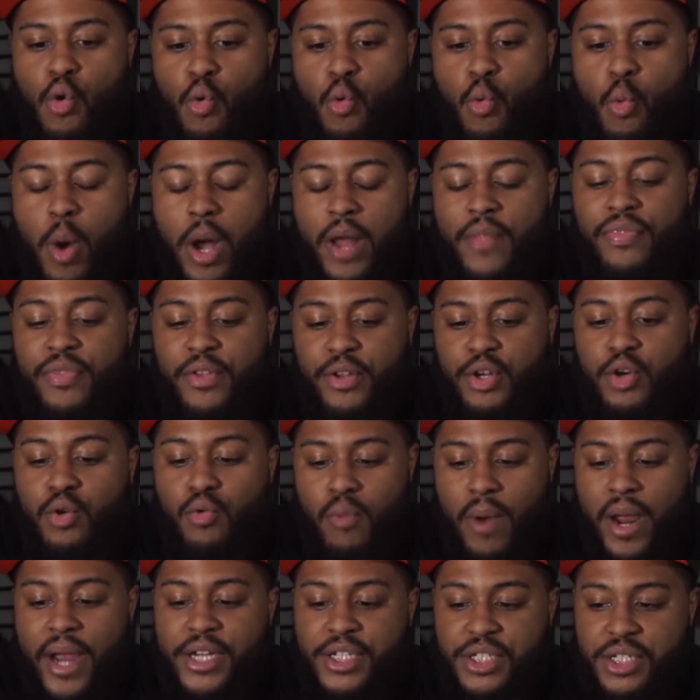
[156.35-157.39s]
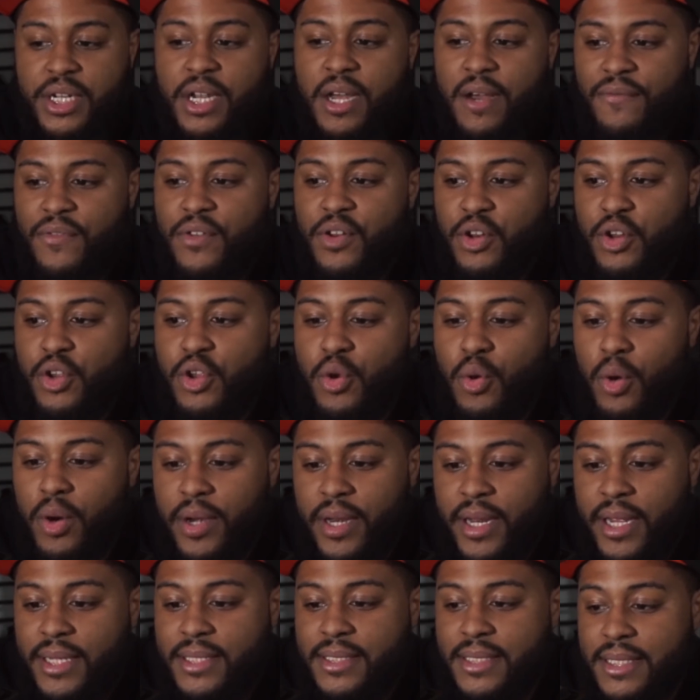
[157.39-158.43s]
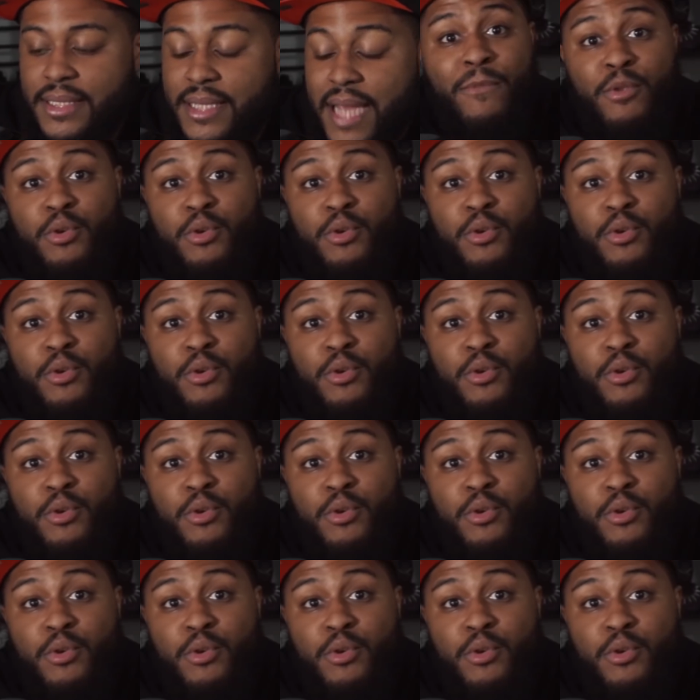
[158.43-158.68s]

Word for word: what the direction of the New York Knicks is.